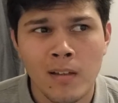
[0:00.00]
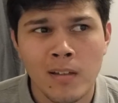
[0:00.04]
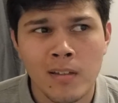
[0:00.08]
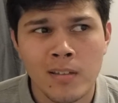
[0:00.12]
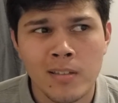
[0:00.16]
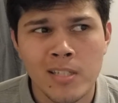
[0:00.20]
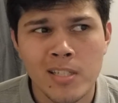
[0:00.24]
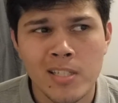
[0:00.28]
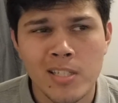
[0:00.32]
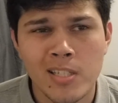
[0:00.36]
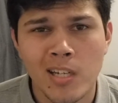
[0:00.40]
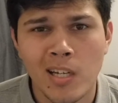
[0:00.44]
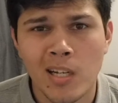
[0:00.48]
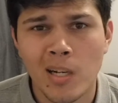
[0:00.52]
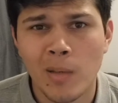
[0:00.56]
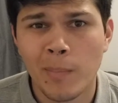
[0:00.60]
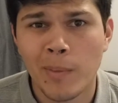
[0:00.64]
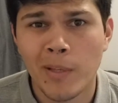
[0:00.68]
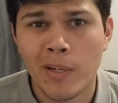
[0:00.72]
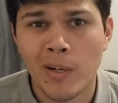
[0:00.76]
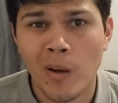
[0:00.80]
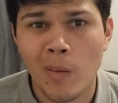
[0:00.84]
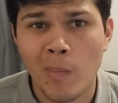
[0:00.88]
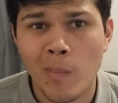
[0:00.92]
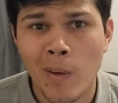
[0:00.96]
Just kind of
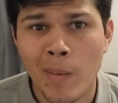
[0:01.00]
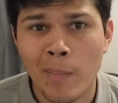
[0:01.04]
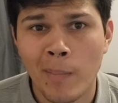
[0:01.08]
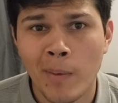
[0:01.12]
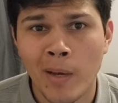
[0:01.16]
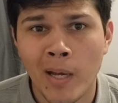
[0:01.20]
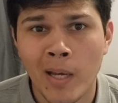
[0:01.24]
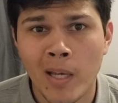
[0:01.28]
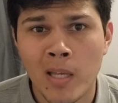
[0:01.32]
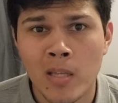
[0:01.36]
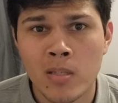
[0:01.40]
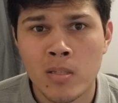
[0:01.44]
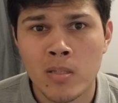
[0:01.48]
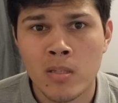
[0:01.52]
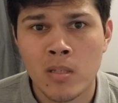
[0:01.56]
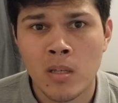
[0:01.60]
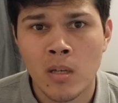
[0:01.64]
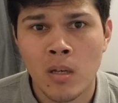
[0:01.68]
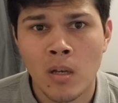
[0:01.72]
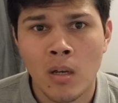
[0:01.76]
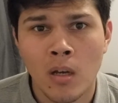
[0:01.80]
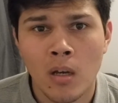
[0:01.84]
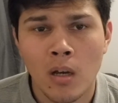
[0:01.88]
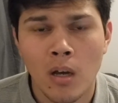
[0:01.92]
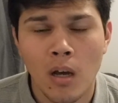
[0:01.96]
been on my mind.
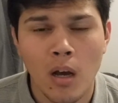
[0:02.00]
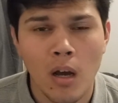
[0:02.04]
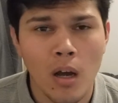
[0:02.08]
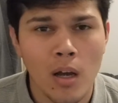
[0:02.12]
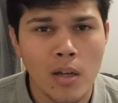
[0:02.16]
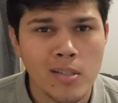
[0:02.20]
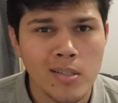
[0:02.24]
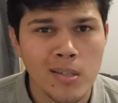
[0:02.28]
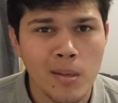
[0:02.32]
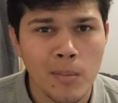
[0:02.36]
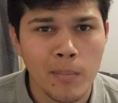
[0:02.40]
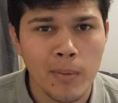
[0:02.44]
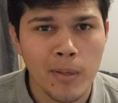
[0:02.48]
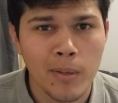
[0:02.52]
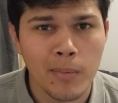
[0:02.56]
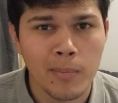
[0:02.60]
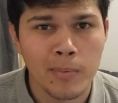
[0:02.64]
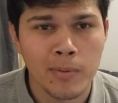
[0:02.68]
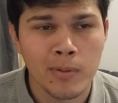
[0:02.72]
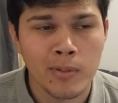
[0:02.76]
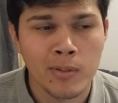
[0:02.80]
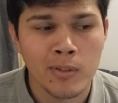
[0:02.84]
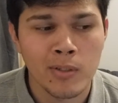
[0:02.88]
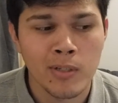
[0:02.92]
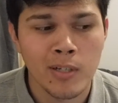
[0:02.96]
Some
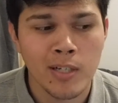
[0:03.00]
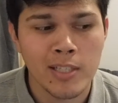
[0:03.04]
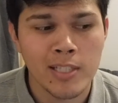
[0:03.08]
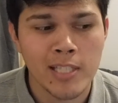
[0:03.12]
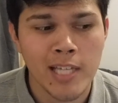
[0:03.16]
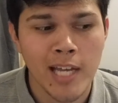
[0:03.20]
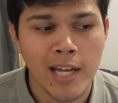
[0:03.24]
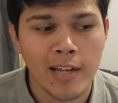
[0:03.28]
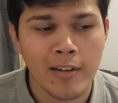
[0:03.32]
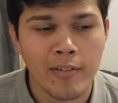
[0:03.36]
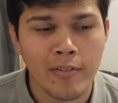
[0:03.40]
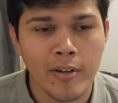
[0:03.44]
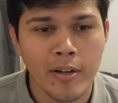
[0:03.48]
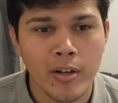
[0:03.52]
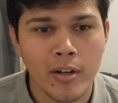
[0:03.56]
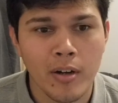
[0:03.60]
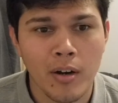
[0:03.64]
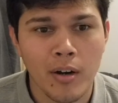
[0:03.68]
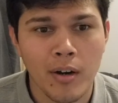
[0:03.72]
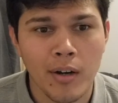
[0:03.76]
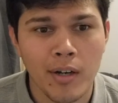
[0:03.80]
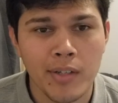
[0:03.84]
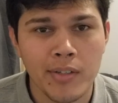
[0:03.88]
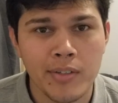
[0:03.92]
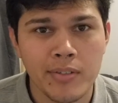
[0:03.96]
people attack rear
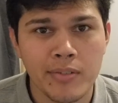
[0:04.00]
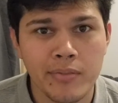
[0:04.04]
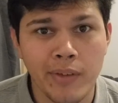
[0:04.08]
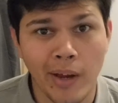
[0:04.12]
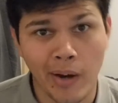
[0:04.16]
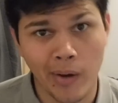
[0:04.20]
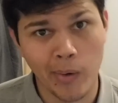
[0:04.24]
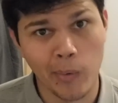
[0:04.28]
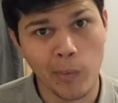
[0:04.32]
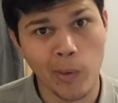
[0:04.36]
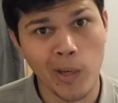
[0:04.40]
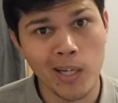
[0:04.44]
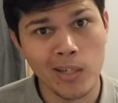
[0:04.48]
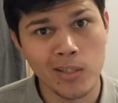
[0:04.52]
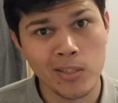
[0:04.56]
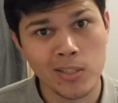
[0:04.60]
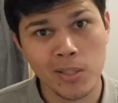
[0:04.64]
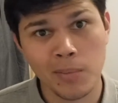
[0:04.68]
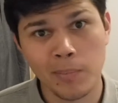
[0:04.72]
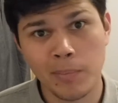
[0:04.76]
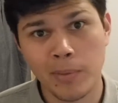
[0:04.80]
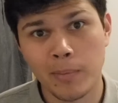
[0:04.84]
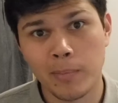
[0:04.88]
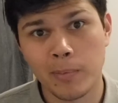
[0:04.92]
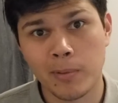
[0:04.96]
guards very well,
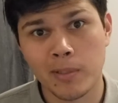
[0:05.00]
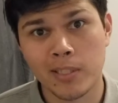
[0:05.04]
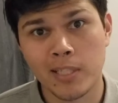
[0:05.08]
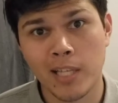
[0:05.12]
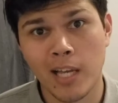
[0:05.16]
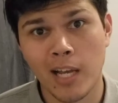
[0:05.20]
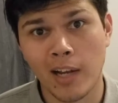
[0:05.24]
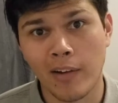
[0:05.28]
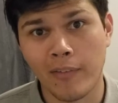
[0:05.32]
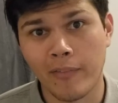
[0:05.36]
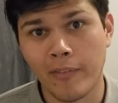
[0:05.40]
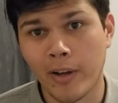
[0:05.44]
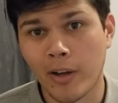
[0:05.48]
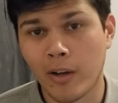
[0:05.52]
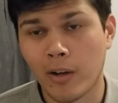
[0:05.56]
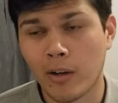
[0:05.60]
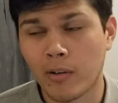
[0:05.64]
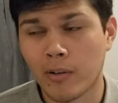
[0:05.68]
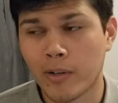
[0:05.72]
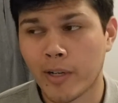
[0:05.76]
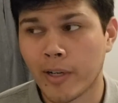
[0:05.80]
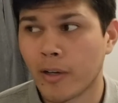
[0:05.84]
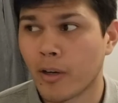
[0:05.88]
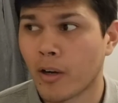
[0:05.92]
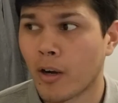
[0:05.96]
some people attack
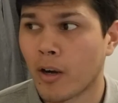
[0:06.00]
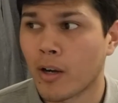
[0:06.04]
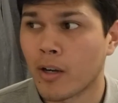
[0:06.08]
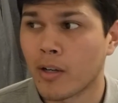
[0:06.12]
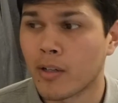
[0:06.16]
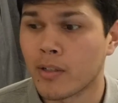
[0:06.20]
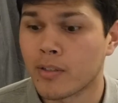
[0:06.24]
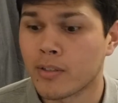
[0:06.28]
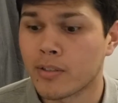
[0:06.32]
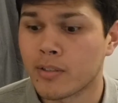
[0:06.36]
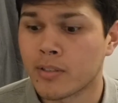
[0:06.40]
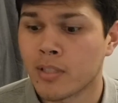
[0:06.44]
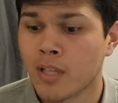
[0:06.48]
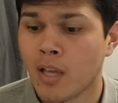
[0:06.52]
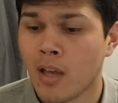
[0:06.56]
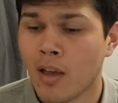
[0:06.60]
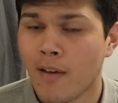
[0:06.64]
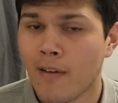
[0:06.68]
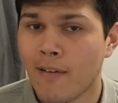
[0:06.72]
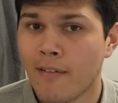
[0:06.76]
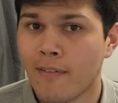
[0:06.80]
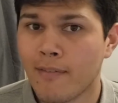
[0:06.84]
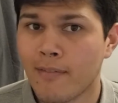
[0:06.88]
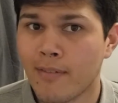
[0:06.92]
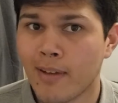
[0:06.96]
rear guards
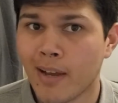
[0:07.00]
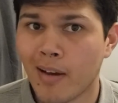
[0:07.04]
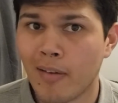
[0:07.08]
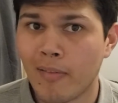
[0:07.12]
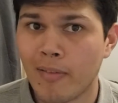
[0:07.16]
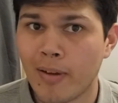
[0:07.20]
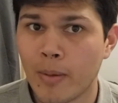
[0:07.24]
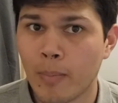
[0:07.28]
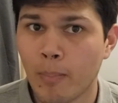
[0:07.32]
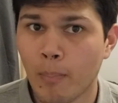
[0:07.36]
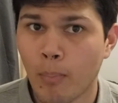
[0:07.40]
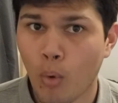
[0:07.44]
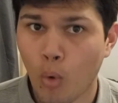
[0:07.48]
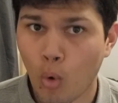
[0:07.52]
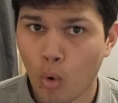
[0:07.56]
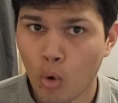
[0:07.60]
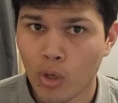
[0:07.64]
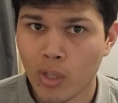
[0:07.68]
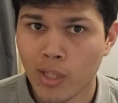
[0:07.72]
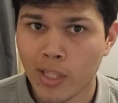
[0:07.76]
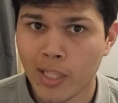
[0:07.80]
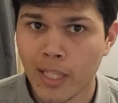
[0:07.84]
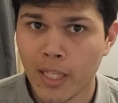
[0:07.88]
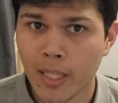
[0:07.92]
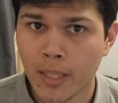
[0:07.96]
very
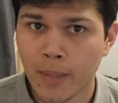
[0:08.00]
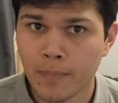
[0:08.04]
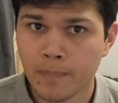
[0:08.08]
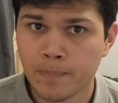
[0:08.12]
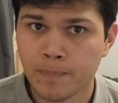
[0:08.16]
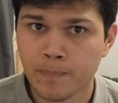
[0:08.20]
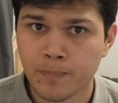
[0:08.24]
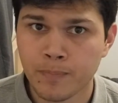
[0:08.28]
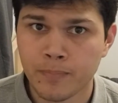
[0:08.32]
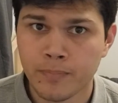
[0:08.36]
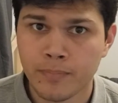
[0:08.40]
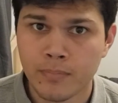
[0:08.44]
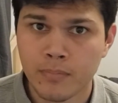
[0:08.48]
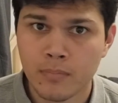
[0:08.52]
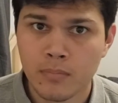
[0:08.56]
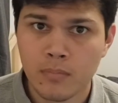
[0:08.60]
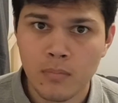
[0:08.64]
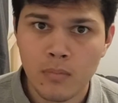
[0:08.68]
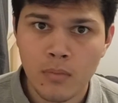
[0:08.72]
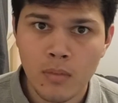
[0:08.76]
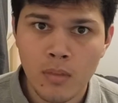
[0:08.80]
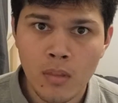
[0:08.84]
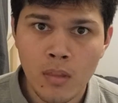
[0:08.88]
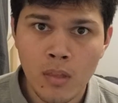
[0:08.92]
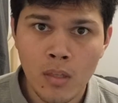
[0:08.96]
poorly,
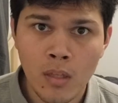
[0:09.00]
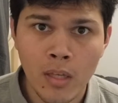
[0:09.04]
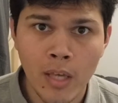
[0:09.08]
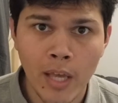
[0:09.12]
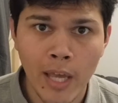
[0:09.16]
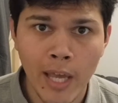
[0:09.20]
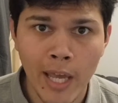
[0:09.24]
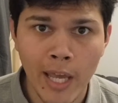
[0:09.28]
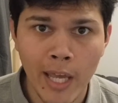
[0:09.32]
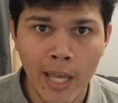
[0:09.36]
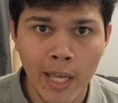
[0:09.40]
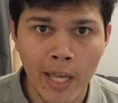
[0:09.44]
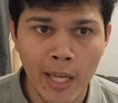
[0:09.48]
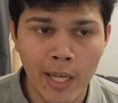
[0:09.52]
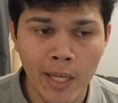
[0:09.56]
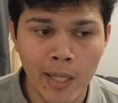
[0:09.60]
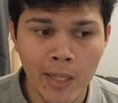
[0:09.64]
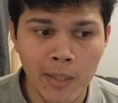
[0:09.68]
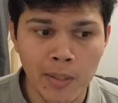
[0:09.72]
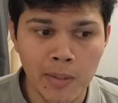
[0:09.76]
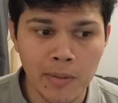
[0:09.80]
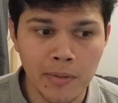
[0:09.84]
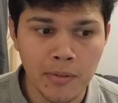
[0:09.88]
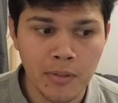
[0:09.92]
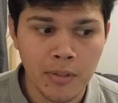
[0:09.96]

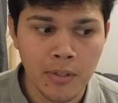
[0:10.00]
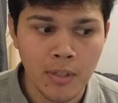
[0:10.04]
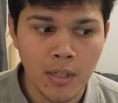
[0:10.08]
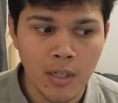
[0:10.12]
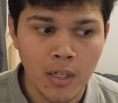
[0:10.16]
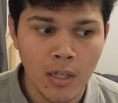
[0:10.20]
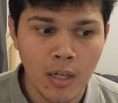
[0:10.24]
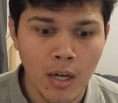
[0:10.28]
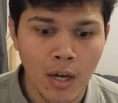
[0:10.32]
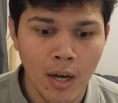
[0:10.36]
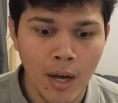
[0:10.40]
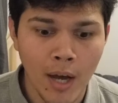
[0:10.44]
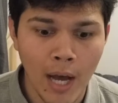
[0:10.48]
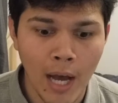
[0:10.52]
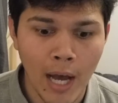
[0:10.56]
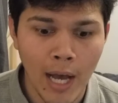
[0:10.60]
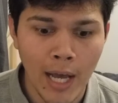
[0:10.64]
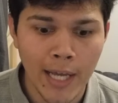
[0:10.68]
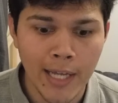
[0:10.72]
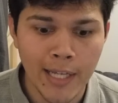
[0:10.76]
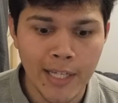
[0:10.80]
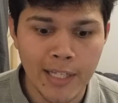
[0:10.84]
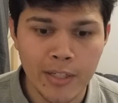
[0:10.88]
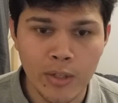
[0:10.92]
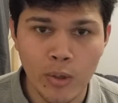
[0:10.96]
and
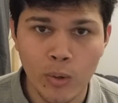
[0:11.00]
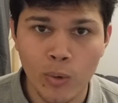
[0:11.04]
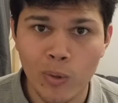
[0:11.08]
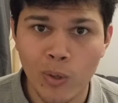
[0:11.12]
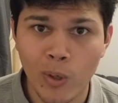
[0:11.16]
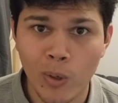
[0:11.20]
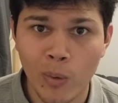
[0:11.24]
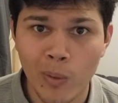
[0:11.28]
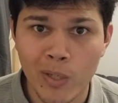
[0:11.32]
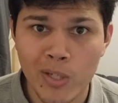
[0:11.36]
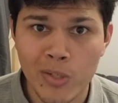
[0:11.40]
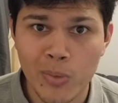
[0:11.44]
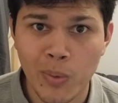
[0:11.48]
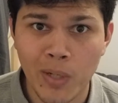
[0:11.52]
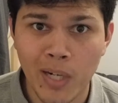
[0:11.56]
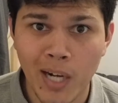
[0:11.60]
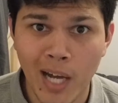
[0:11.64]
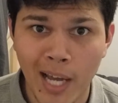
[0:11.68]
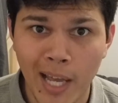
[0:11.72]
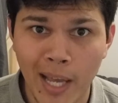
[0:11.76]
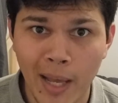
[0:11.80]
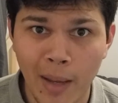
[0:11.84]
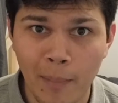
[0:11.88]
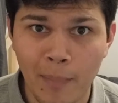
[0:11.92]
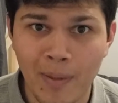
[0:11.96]
I don't know which one
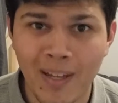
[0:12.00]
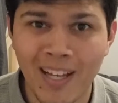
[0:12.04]
I